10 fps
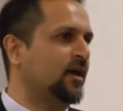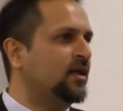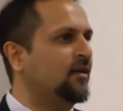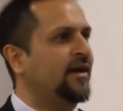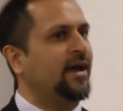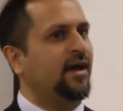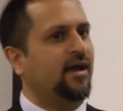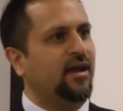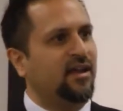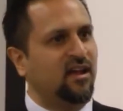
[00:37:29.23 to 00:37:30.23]
Now,
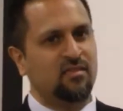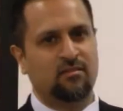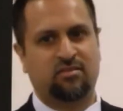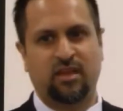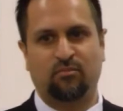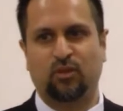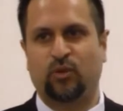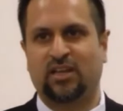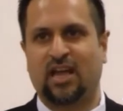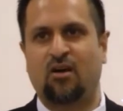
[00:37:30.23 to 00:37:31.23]
another theme that we
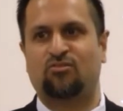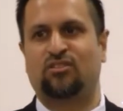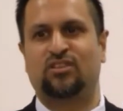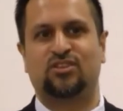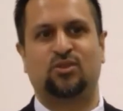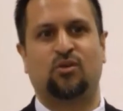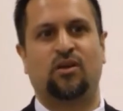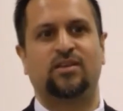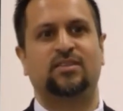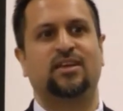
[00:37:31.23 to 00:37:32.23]
encounter in these
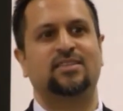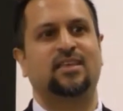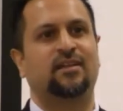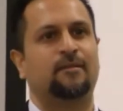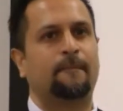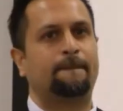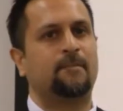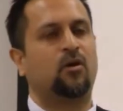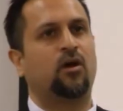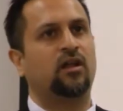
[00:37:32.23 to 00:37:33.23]
stories is that,
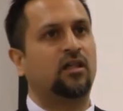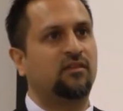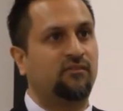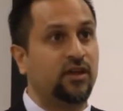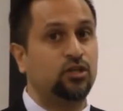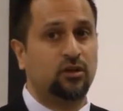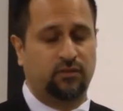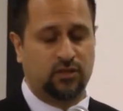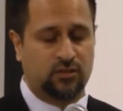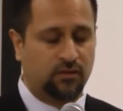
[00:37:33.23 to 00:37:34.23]
or another feature of
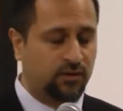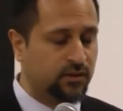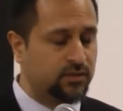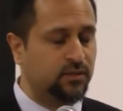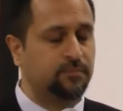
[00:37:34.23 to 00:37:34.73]
these stories,